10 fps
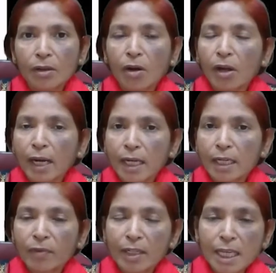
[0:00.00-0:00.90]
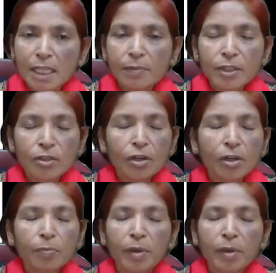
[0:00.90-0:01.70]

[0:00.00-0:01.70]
on advertisement or